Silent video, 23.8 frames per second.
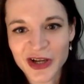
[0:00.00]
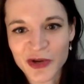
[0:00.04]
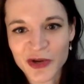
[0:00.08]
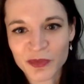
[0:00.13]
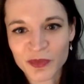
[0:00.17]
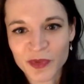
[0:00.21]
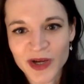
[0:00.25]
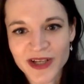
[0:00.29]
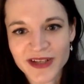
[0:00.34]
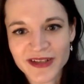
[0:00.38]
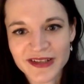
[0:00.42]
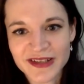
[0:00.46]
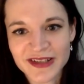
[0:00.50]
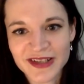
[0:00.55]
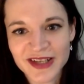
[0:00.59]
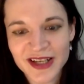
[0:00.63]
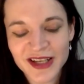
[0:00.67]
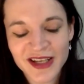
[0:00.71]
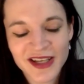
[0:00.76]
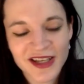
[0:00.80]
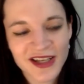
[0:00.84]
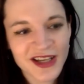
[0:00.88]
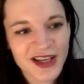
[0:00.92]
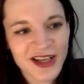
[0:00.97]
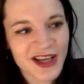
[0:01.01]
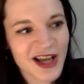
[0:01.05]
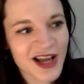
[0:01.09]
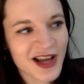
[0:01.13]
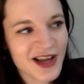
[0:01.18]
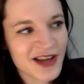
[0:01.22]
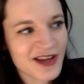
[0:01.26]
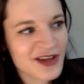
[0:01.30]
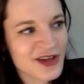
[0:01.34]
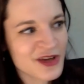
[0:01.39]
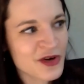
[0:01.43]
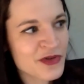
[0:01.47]
was
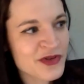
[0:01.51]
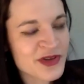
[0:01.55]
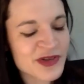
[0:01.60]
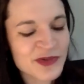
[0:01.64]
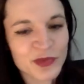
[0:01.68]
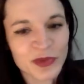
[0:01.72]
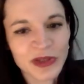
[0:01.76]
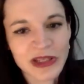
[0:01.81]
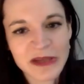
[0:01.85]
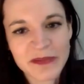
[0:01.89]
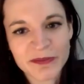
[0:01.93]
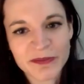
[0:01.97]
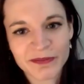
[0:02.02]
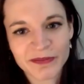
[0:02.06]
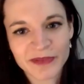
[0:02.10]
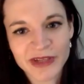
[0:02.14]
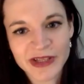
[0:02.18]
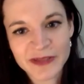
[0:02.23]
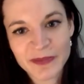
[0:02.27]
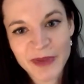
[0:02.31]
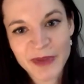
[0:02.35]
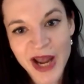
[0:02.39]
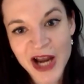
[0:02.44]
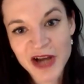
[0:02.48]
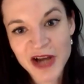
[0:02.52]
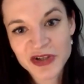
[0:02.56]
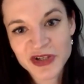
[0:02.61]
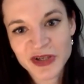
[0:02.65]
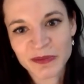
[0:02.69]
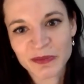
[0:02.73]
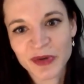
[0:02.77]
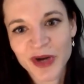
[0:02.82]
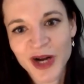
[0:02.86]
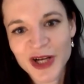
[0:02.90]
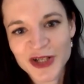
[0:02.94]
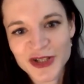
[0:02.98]
this passion
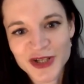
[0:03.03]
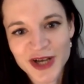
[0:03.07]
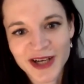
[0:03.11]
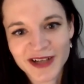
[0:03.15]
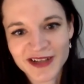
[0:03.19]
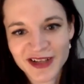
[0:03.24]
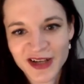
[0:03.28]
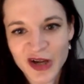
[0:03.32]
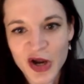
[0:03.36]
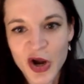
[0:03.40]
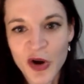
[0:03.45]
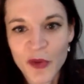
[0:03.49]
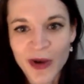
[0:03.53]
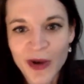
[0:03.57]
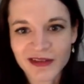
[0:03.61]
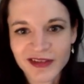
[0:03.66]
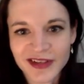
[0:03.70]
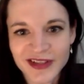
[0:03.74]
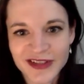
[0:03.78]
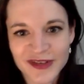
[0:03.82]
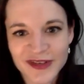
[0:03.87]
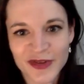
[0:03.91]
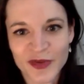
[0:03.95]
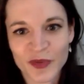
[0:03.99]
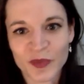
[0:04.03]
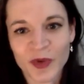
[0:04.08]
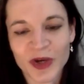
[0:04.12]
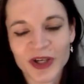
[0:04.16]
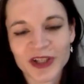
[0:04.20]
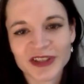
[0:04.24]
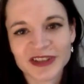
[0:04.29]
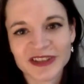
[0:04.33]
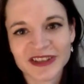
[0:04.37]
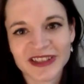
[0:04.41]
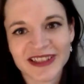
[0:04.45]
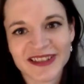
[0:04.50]
project to go out into the
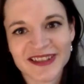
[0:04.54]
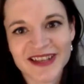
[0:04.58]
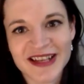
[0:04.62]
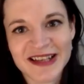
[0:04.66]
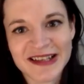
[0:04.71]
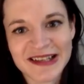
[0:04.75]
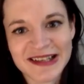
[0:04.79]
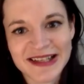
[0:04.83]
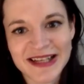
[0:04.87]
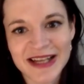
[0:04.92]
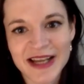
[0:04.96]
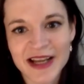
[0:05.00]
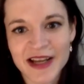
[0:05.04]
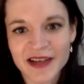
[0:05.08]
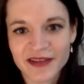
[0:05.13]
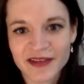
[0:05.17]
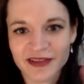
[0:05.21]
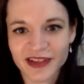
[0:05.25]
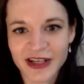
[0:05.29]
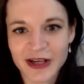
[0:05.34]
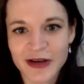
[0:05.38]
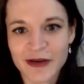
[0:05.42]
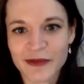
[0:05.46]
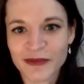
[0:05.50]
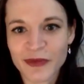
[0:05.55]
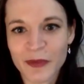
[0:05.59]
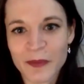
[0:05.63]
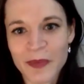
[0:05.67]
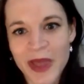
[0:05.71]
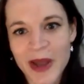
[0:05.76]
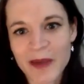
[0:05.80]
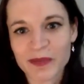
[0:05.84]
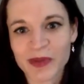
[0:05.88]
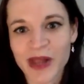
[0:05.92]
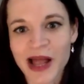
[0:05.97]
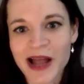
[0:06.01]
world and see it from
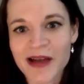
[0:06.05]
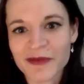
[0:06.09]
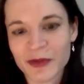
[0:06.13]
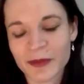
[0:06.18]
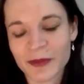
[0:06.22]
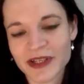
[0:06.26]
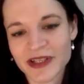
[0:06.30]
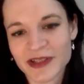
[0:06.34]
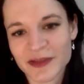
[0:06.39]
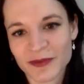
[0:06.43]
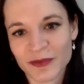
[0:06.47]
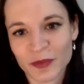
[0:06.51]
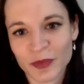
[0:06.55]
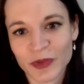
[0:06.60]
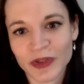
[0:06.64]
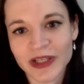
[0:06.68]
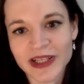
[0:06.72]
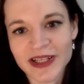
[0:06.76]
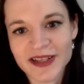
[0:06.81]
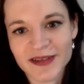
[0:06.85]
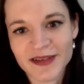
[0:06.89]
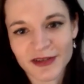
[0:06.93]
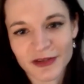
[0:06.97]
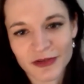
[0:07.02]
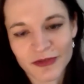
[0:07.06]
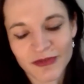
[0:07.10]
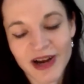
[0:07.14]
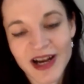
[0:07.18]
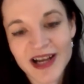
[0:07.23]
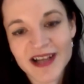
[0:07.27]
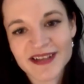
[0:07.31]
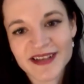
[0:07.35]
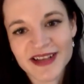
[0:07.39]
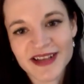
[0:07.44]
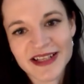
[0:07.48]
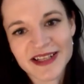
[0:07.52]
that platform is a really
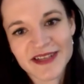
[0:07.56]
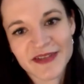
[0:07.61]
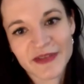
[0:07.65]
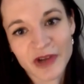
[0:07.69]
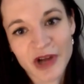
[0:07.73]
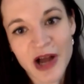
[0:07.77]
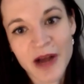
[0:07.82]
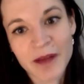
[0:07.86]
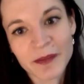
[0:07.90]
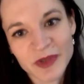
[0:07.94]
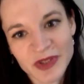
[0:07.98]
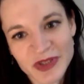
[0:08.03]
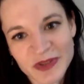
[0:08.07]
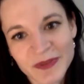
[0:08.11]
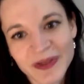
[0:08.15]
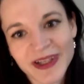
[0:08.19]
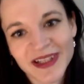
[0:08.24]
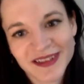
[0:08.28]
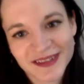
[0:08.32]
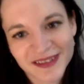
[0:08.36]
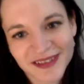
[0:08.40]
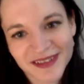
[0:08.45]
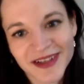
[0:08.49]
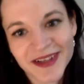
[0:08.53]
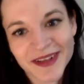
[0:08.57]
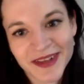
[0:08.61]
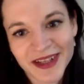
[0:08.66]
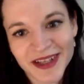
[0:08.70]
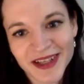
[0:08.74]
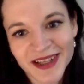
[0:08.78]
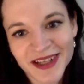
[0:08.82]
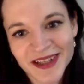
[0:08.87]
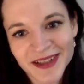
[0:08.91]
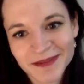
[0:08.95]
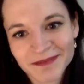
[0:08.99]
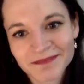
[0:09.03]
great sense of accomplishment, I
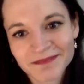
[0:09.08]
think.